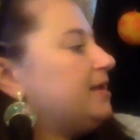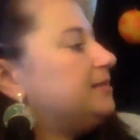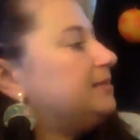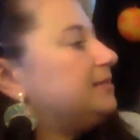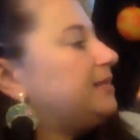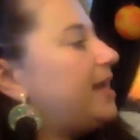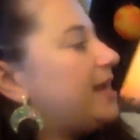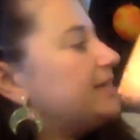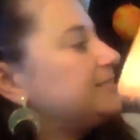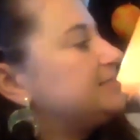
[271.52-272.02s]

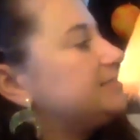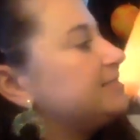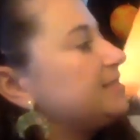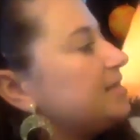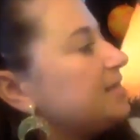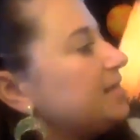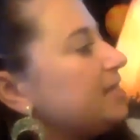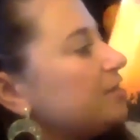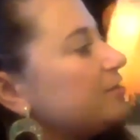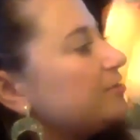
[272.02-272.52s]
Lastly,
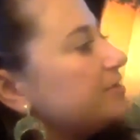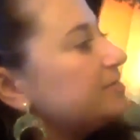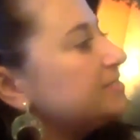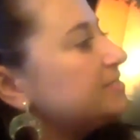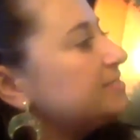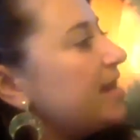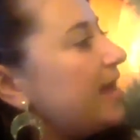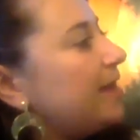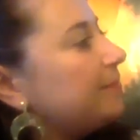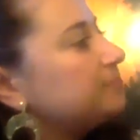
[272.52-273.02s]
here is
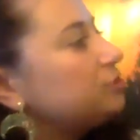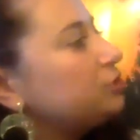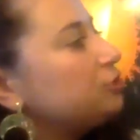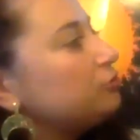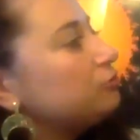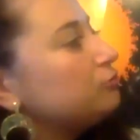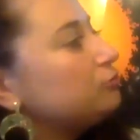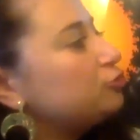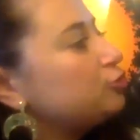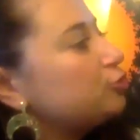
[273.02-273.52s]

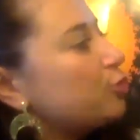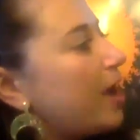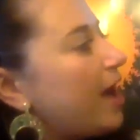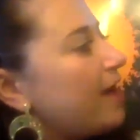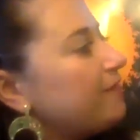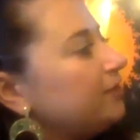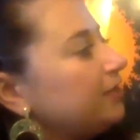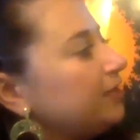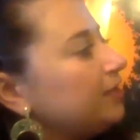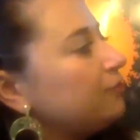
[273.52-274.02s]
Neptune
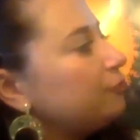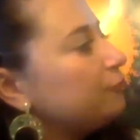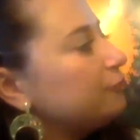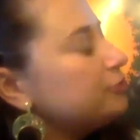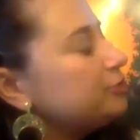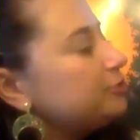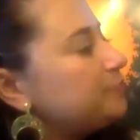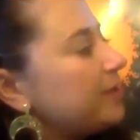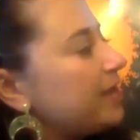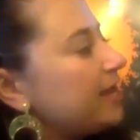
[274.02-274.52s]
traveling through
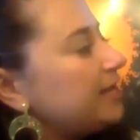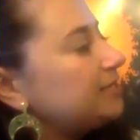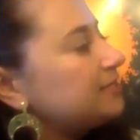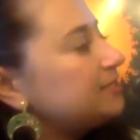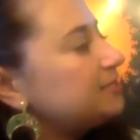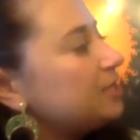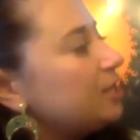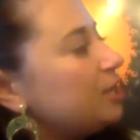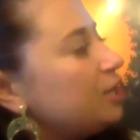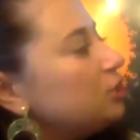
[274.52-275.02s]

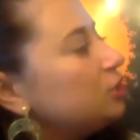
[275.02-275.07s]
space,